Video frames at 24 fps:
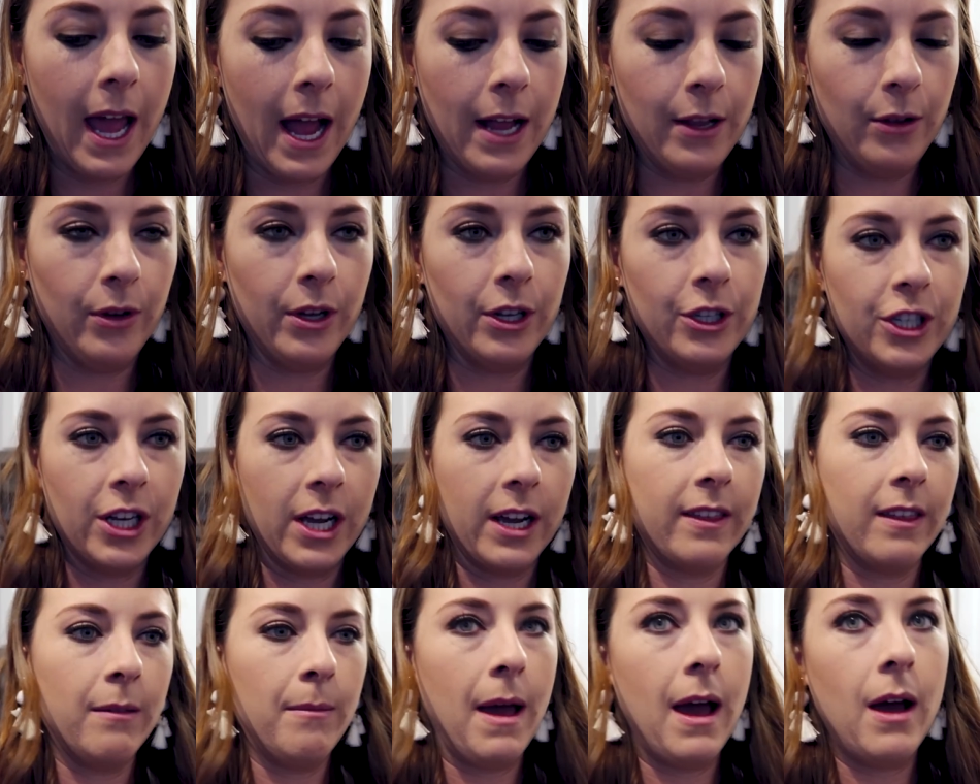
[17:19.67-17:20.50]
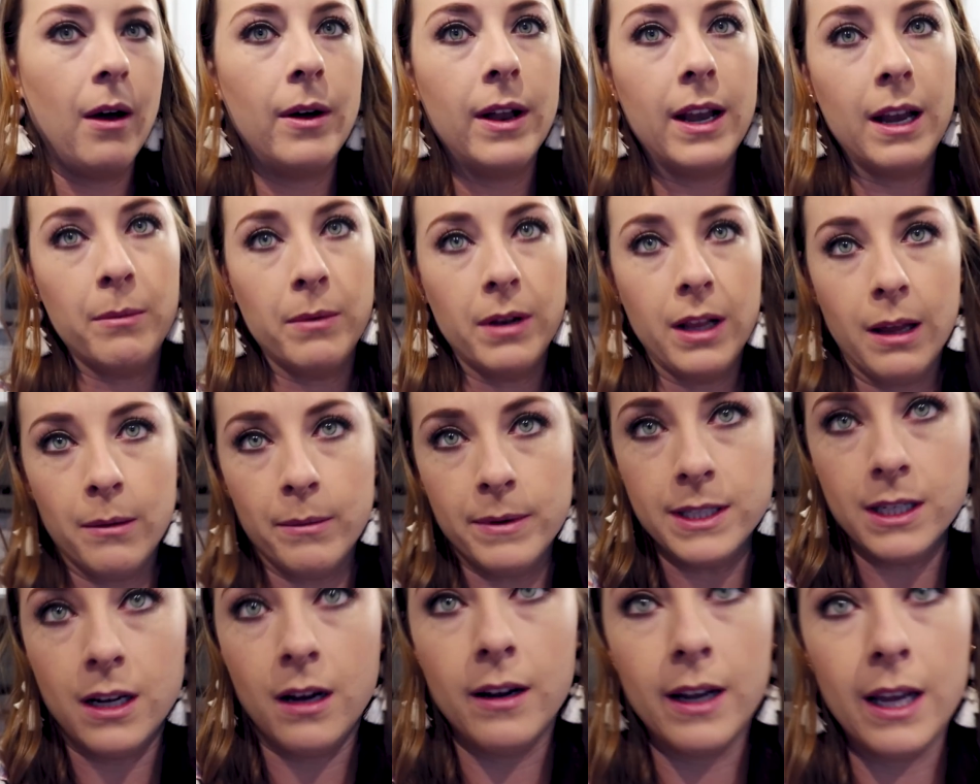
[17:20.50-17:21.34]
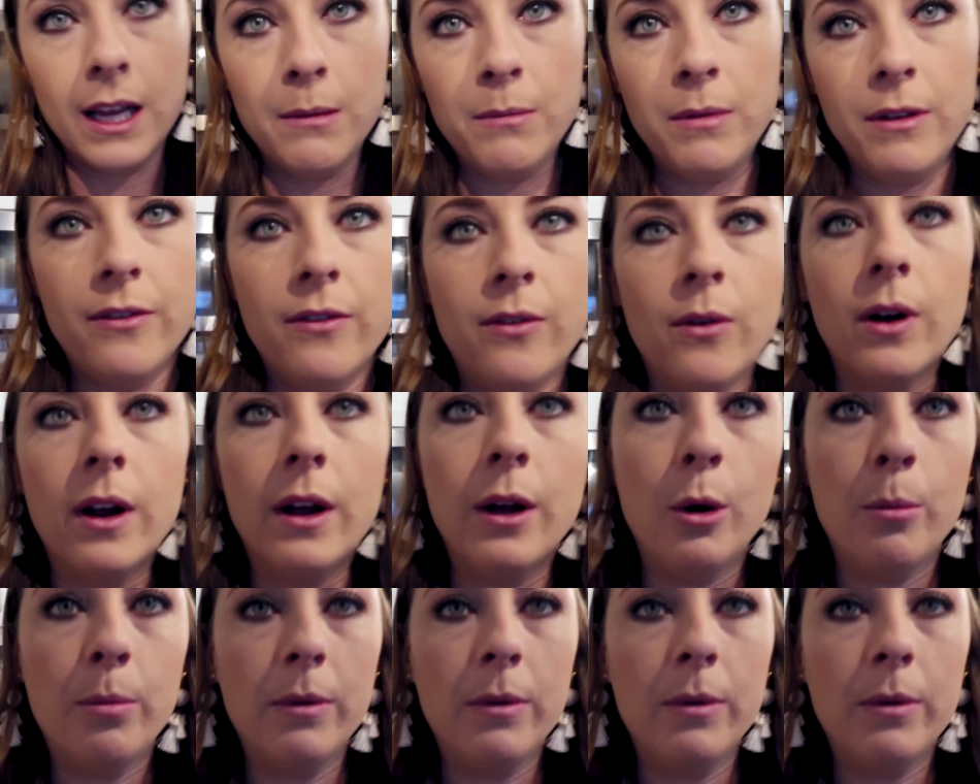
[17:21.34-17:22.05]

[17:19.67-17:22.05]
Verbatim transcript: and you can check them out and I'm gonna let my dog in before I